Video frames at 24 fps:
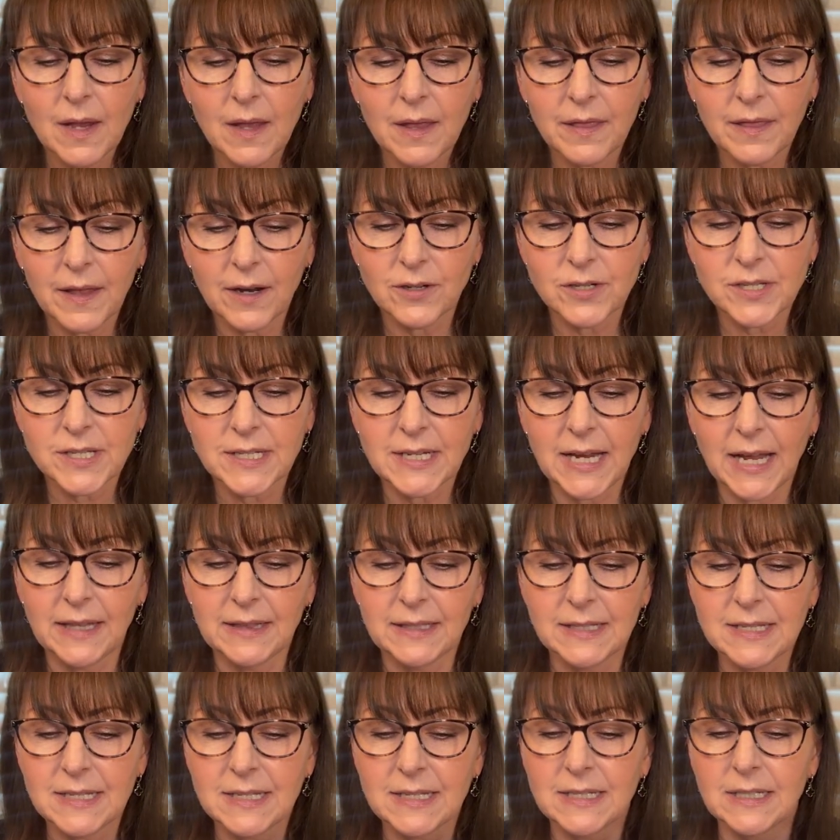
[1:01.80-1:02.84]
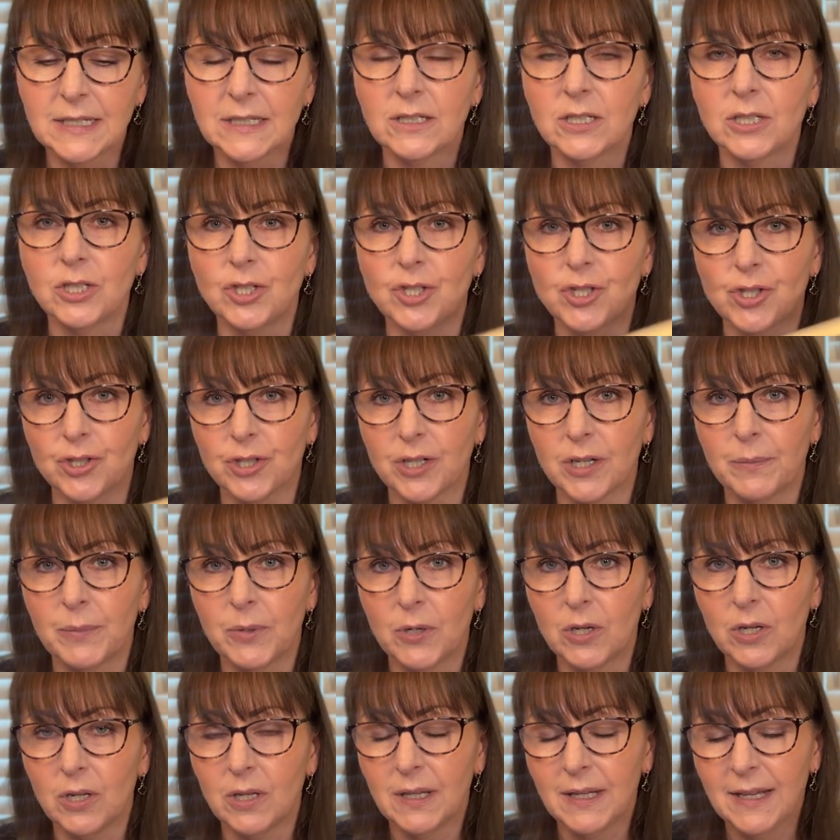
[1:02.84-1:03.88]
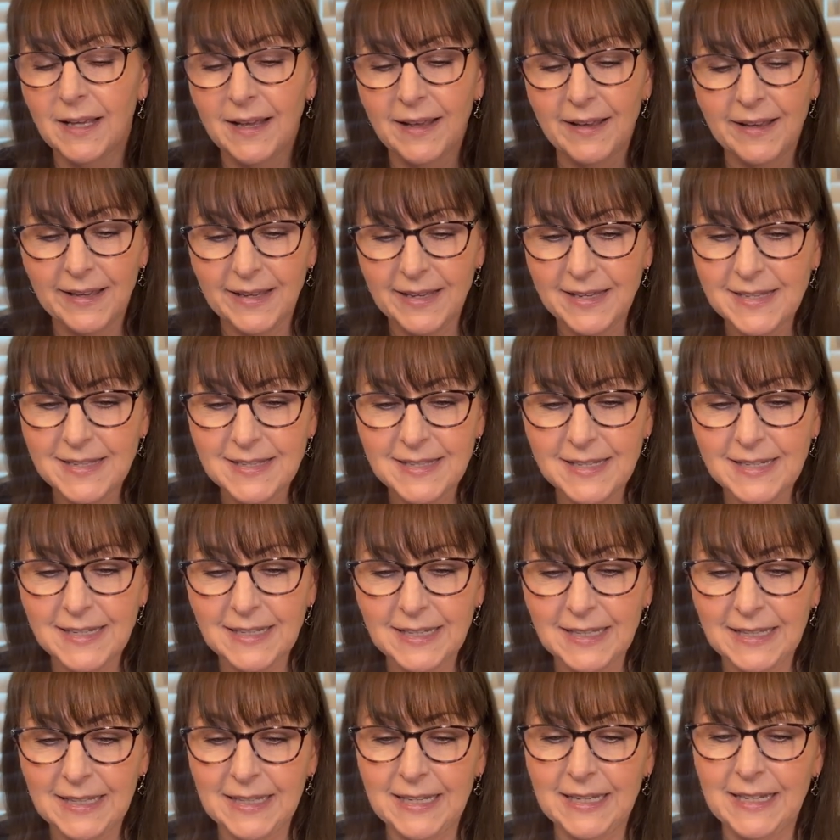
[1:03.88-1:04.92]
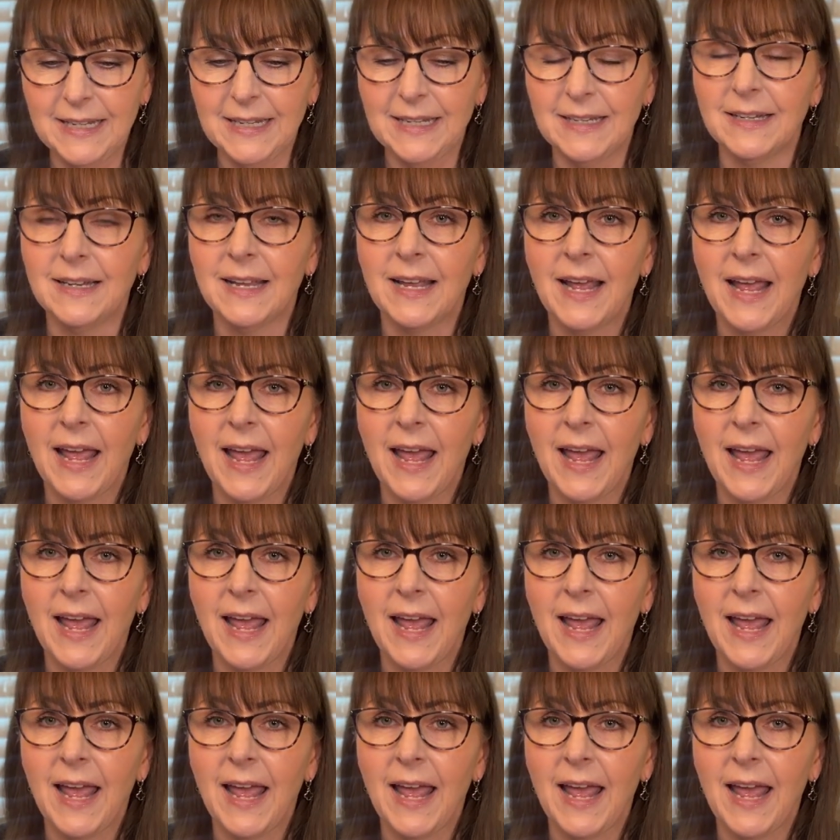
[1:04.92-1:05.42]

They're stainless steel, durable, easy to clean,